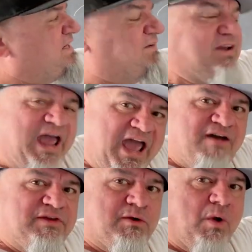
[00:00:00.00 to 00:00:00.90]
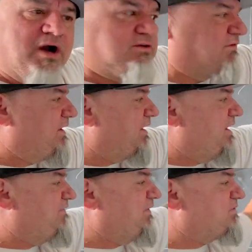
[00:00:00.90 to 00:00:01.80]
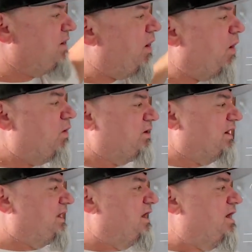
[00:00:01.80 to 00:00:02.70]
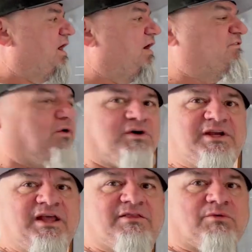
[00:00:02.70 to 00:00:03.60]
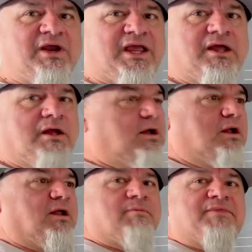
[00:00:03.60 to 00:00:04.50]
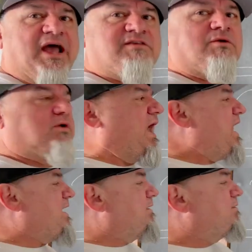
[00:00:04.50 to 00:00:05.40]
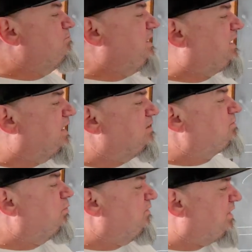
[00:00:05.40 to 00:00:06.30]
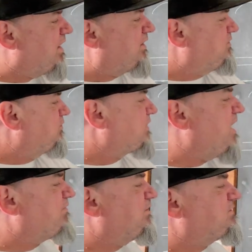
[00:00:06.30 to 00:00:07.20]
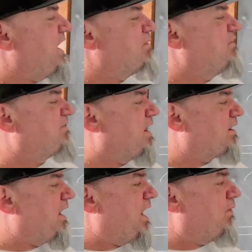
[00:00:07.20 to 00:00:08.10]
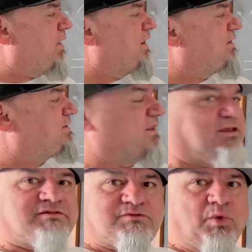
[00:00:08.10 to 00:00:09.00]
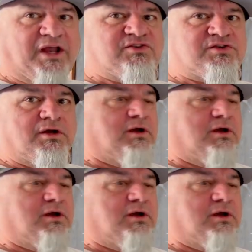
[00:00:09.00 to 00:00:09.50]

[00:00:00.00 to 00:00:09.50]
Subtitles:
even have any wires over here, if it was only a 14.3, that's okay, because we've got our two travelers and we've got our hot wire to this switch.